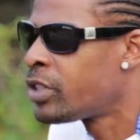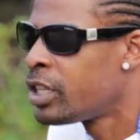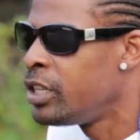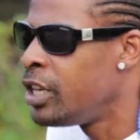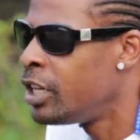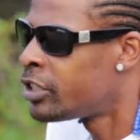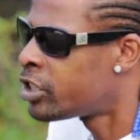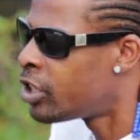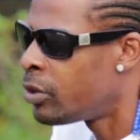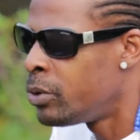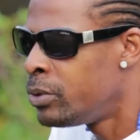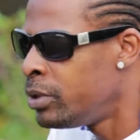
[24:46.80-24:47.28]
Yeah,
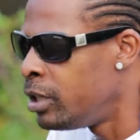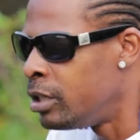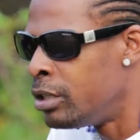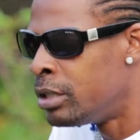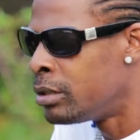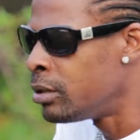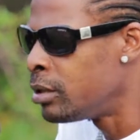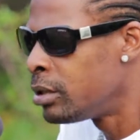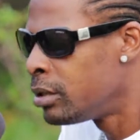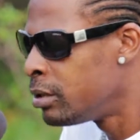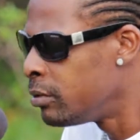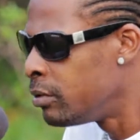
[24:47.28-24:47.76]
so you
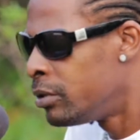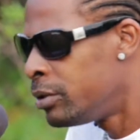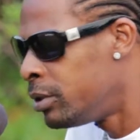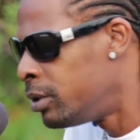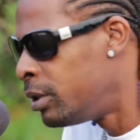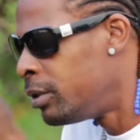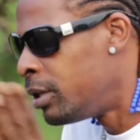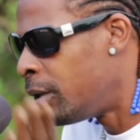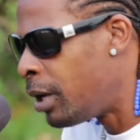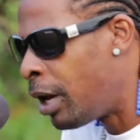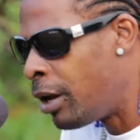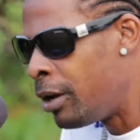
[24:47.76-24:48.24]
know,
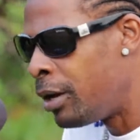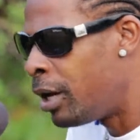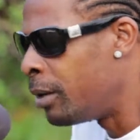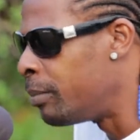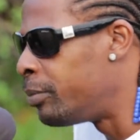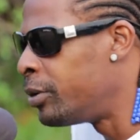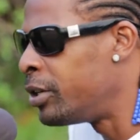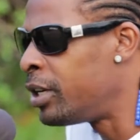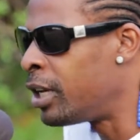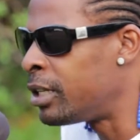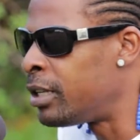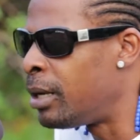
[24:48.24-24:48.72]
uh, and
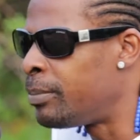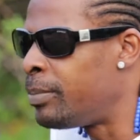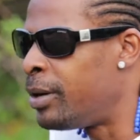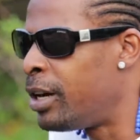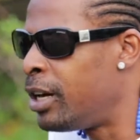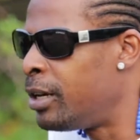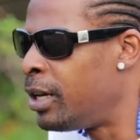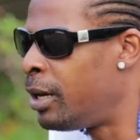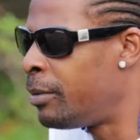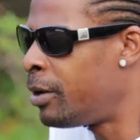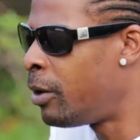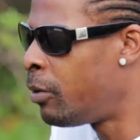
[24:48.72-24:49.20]
put that
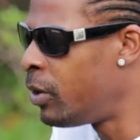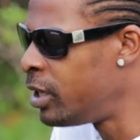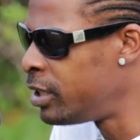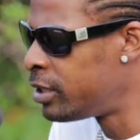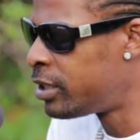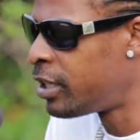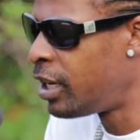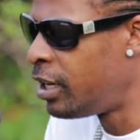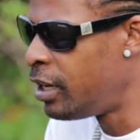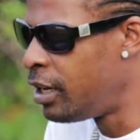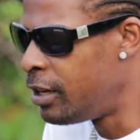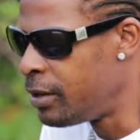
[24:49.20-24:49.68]
apart at uh, one
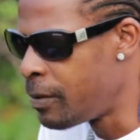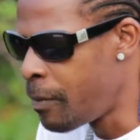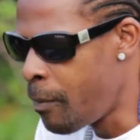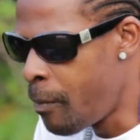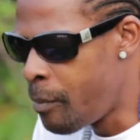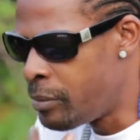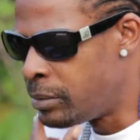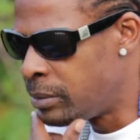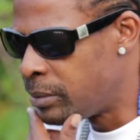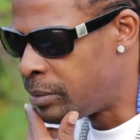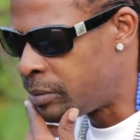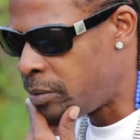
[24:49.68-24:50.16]
side and
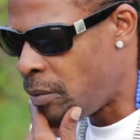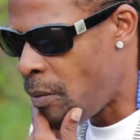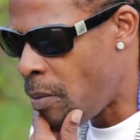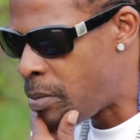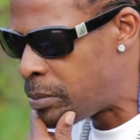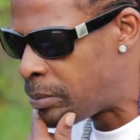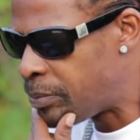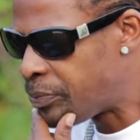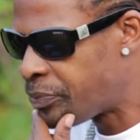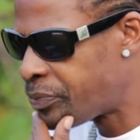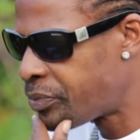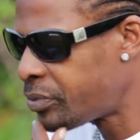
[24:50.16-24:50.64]

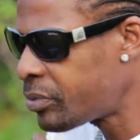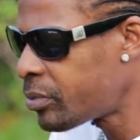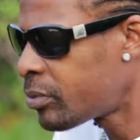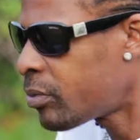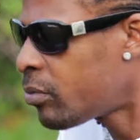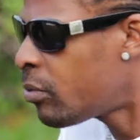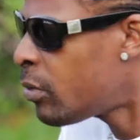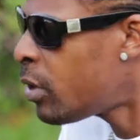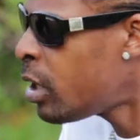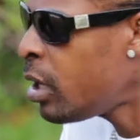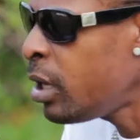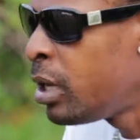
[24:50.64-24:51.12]

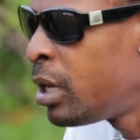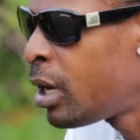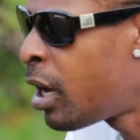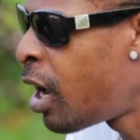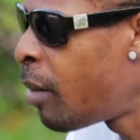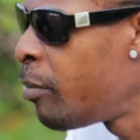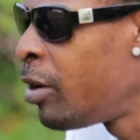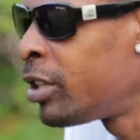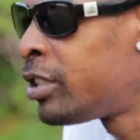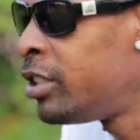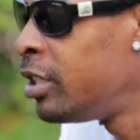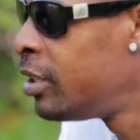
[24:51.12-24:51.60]
the
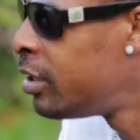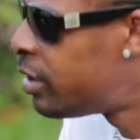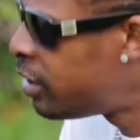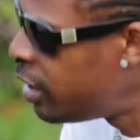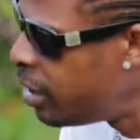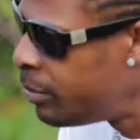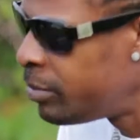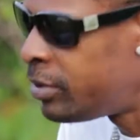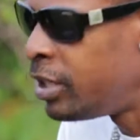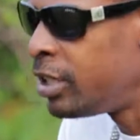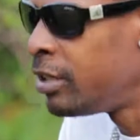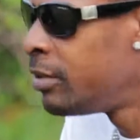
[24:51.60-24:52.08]
Cobra thing,
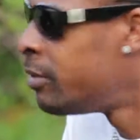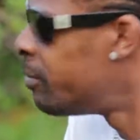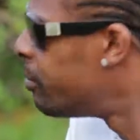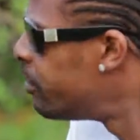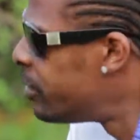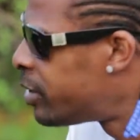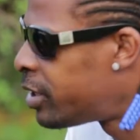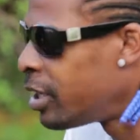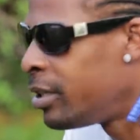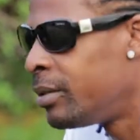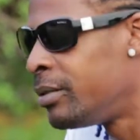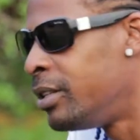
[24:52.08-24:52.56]
same thing.
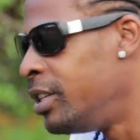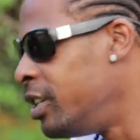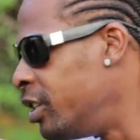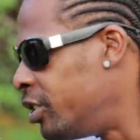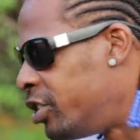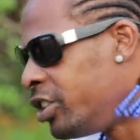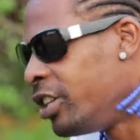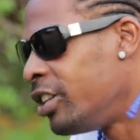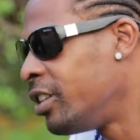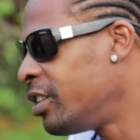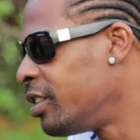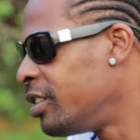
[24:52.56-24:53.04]
It's a
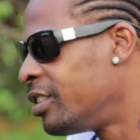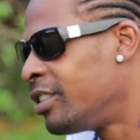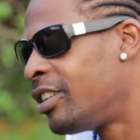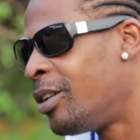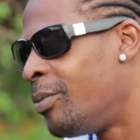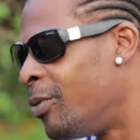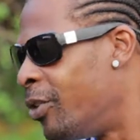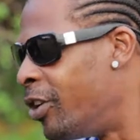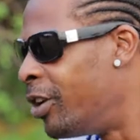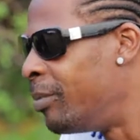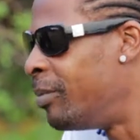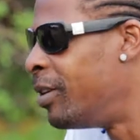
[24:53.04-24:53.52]
DJ.
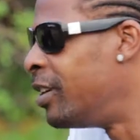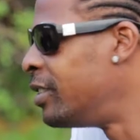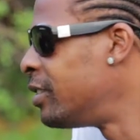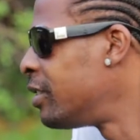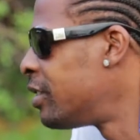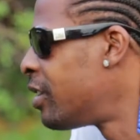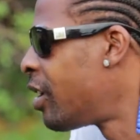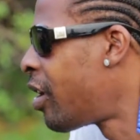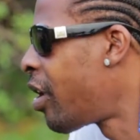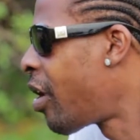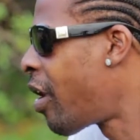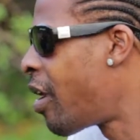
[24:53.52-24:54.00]
Come on, man.
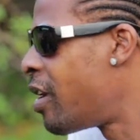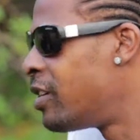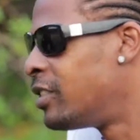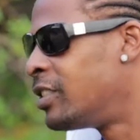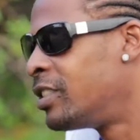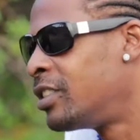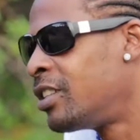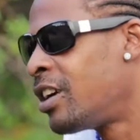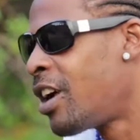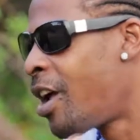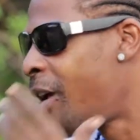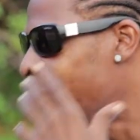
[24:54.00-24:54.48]

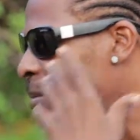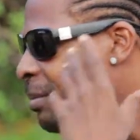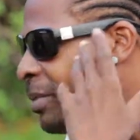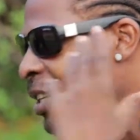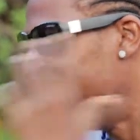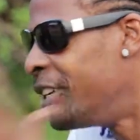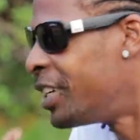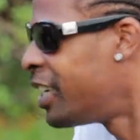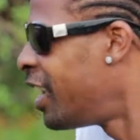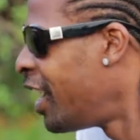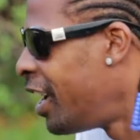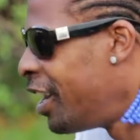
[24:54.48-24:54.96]
Man,
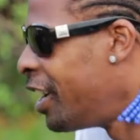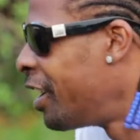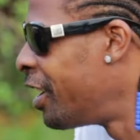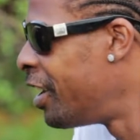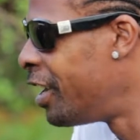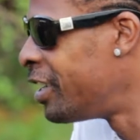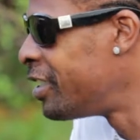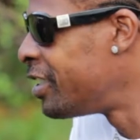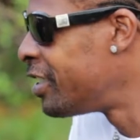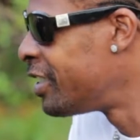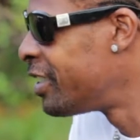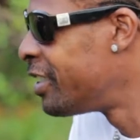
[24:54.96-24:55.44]
you can't know
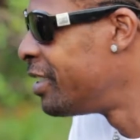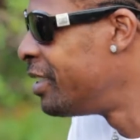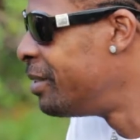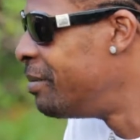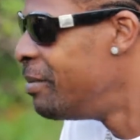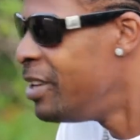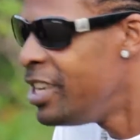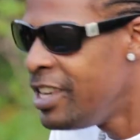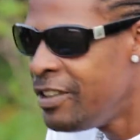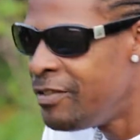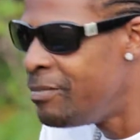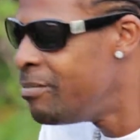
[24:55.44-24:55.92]
that.
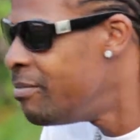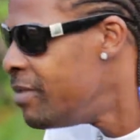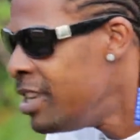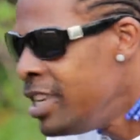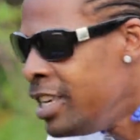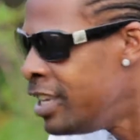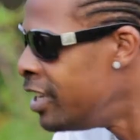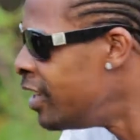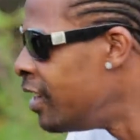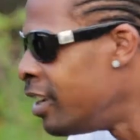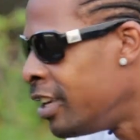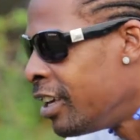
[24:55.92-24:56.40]
If
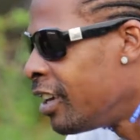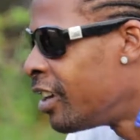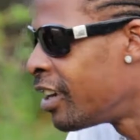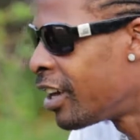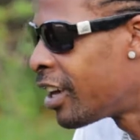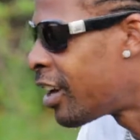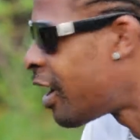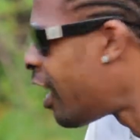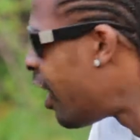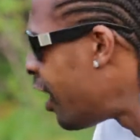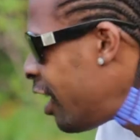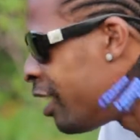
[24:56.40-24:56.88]
me
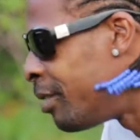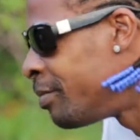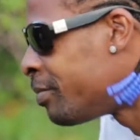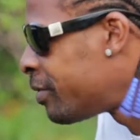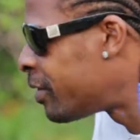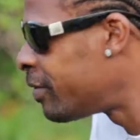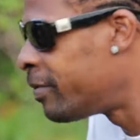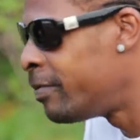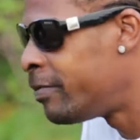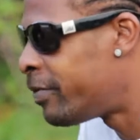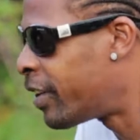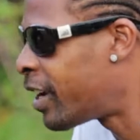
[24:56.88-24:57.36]
call up
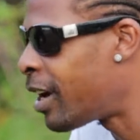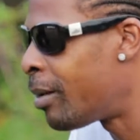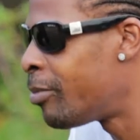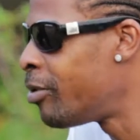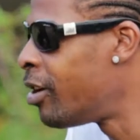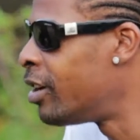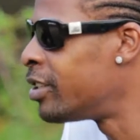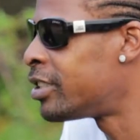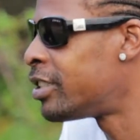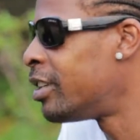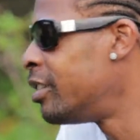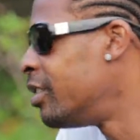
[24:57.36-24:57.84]
Cobra
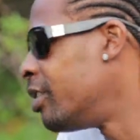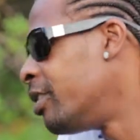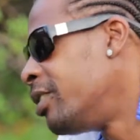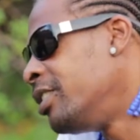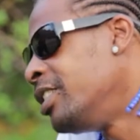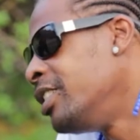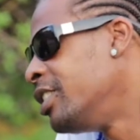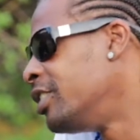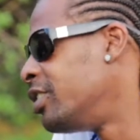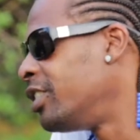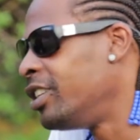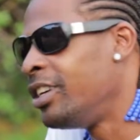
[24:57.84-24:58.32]
and say, yo,
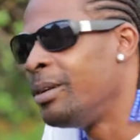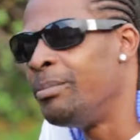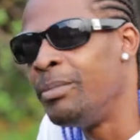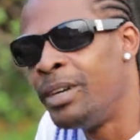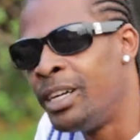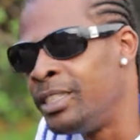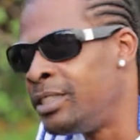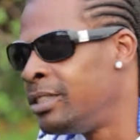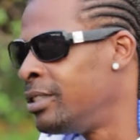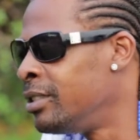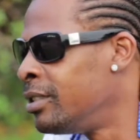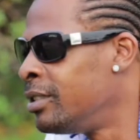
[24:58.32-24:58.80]
DJ,
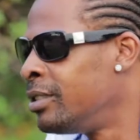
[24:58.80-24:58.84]
mad.